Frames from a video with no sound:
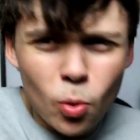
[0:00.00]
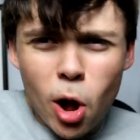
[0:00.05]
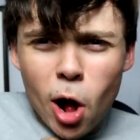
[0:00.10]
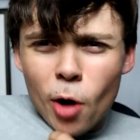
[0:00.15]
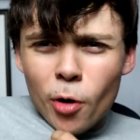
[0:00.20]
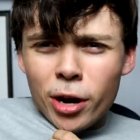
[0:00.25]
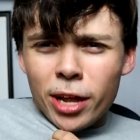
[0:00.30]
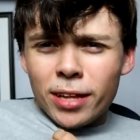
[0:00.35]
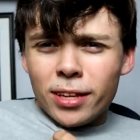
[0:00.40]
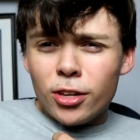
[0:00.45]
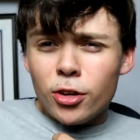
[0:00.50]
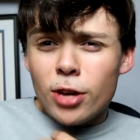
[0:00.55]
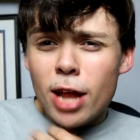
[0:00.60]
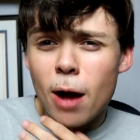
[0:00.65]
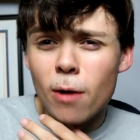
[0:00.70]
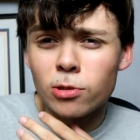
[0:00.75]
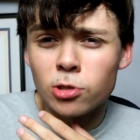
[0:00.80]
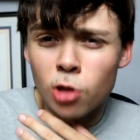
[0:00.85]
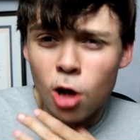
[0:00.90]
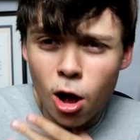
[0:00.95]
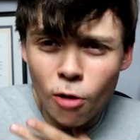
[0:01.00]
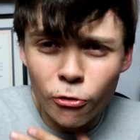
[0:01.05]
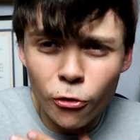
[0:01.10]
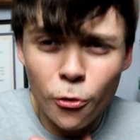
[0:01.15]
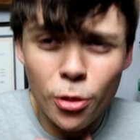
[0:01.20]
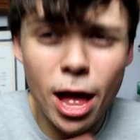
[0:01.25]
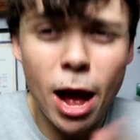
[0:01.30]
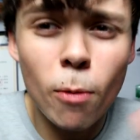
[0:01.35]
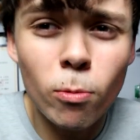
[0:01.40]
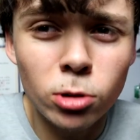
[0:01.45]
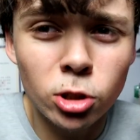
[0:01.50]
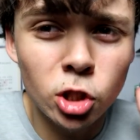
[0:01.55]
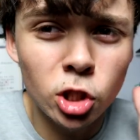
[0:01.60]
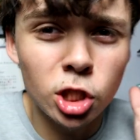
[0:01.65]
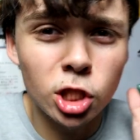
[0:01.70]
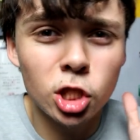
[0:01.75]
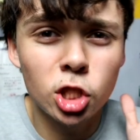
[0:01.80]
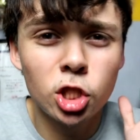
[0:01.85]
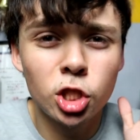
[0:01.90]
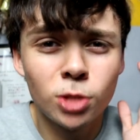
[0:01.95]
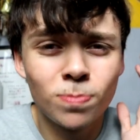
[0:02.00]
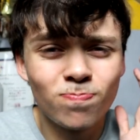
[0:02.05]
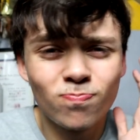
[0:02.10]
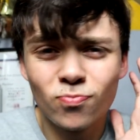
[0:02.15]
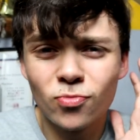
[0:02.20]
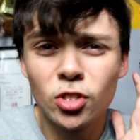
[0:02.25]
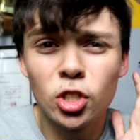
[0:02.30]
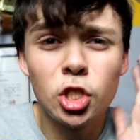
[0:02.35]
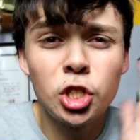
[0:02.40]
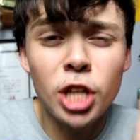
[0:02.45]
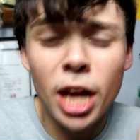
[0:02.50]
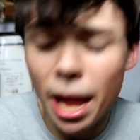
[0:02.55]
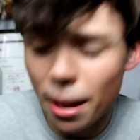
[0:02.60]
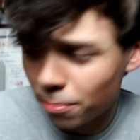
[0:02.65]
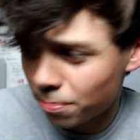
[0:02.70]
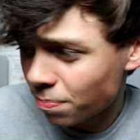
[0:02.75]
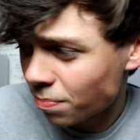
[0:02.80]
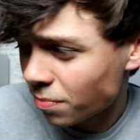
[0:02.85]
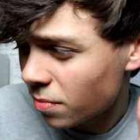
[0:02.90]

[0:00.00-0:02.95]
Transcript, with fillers: swallowed it. Dude, that was awful. That was just shit.